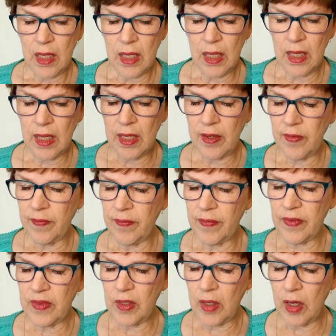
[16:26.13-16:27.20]

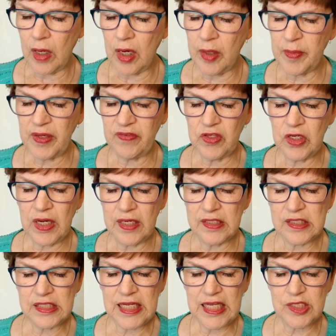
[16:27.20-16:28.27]
the Army of the United
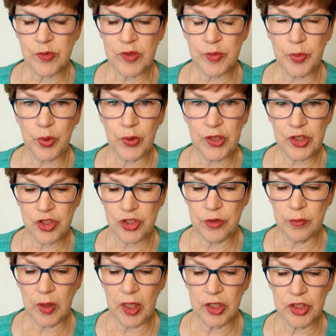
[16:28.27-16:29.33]
States was poised to
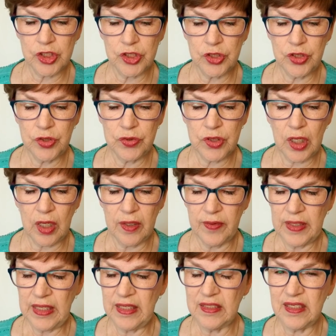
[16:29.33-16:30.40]
march to Utah.
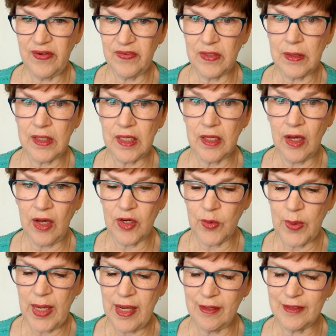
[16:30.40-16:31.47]
He definitely got
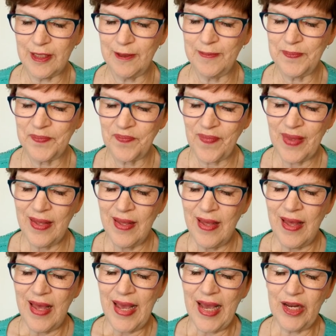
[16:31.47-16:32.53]
around.
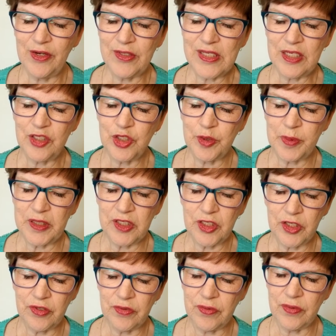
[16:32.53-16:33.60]
Andrews interrupted
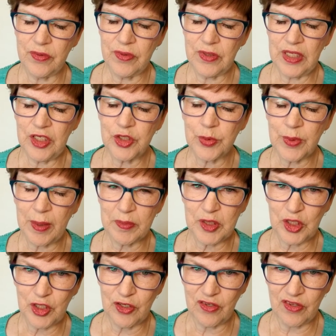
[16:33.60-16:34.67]

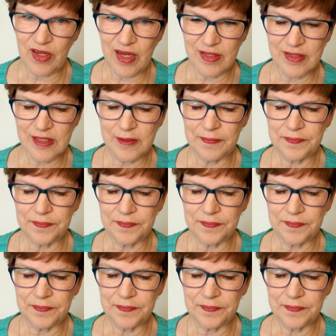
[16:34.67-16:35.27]
her thoughts.